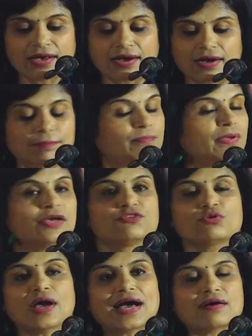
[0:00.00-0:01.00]

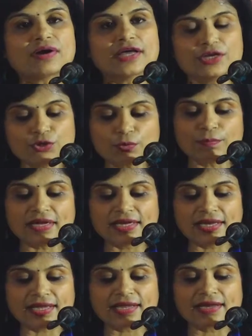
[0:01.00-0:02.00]
to have a new
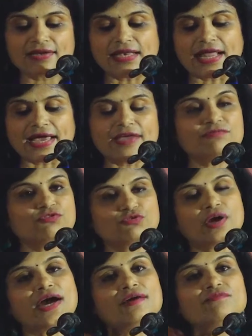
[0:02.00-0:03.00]
beginning in life, to
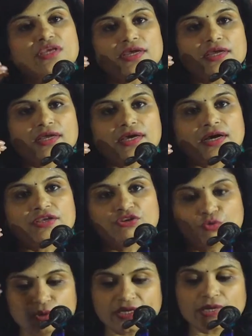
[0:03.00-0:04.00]
have a
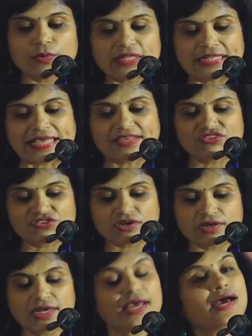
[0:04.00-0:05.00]
union with nature,